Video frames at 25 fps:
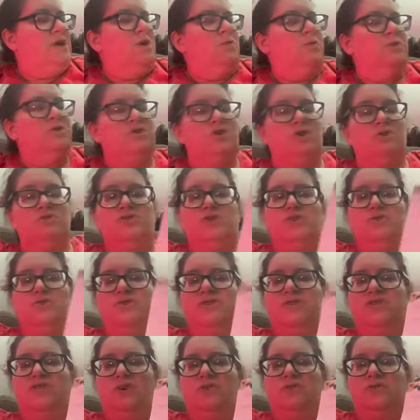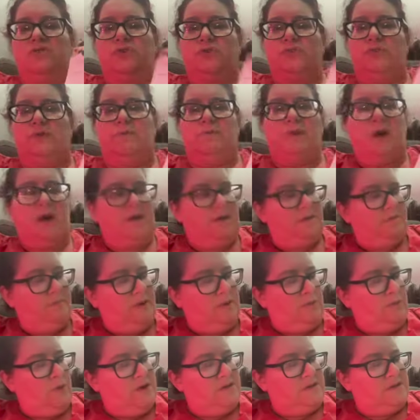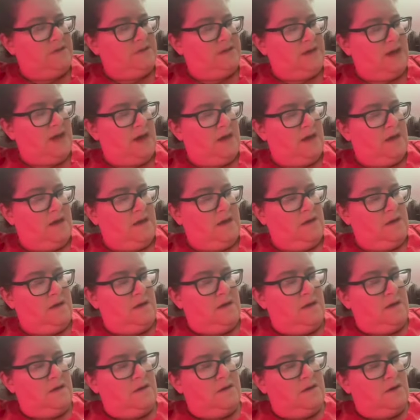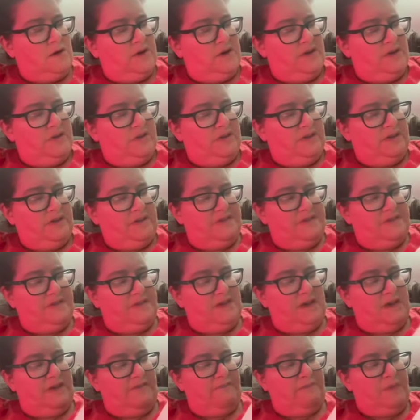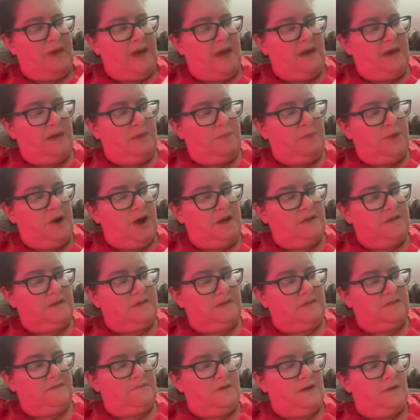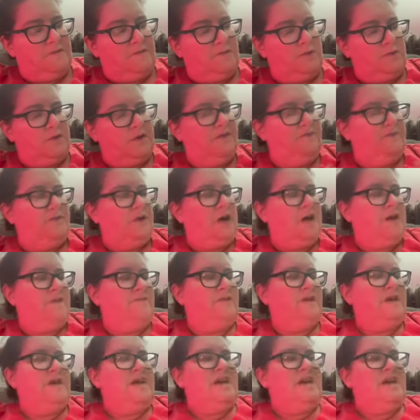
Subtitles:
Which also, this also reminded me, Wednesday, not only does he have batting practice at 5:45,